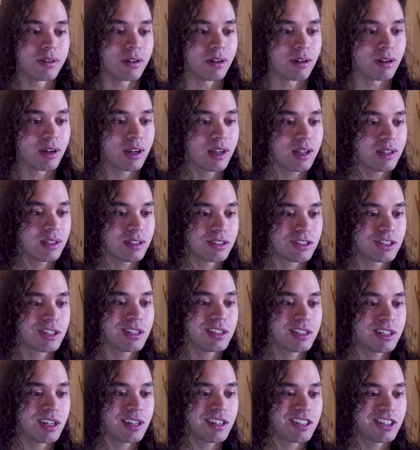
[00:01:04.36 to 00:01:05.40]
alright?
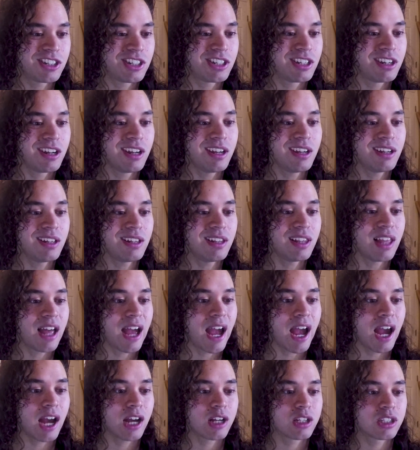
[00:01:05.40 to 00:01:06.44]

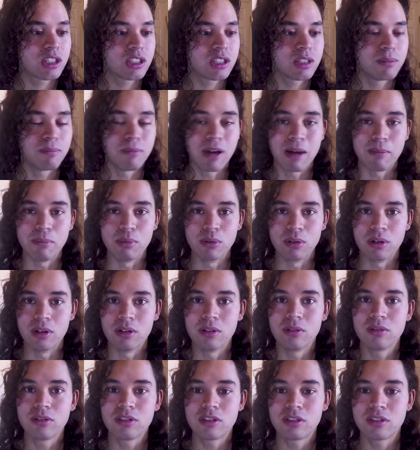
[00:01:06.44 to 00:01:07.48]
Chillax, my
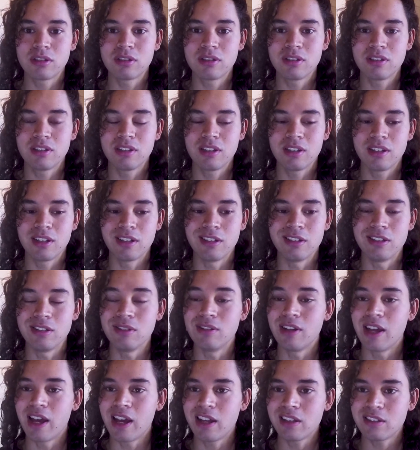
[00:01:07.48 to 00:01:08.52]
bros and
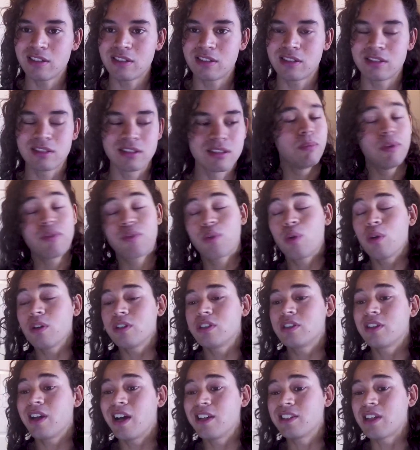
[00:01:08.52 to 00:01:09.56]
dudettes. But of
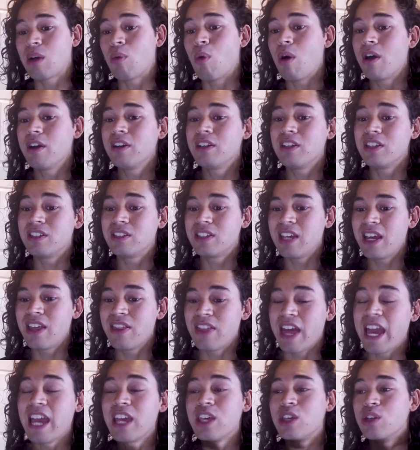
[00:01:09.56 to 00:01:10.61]
course, guys, I wanted to say
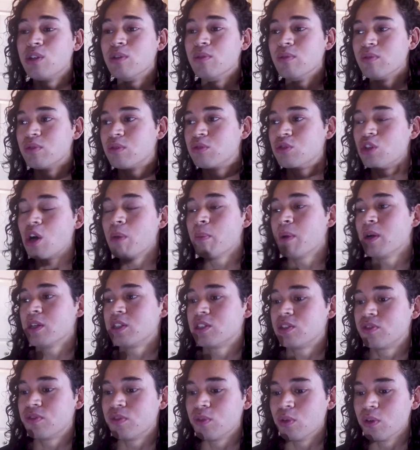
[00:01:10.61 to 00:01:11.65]
thank you so much
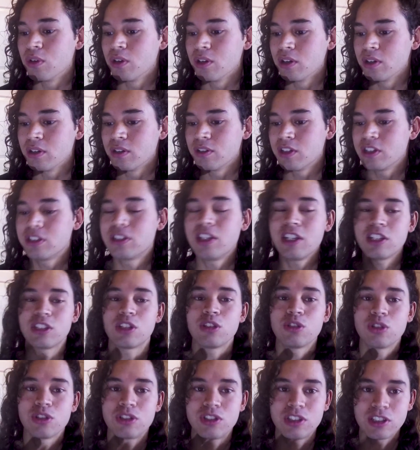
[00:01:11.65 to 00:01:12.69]
for the
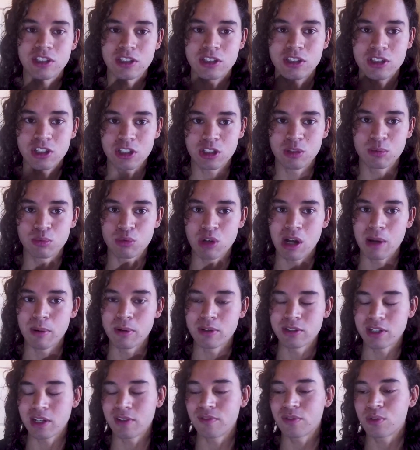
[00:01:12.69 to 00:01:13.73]
666
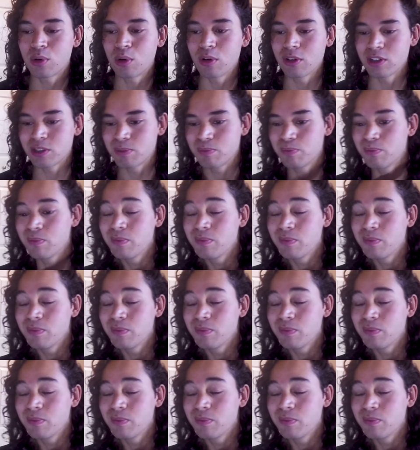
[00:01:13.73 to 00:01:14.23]
subscribers, and of course,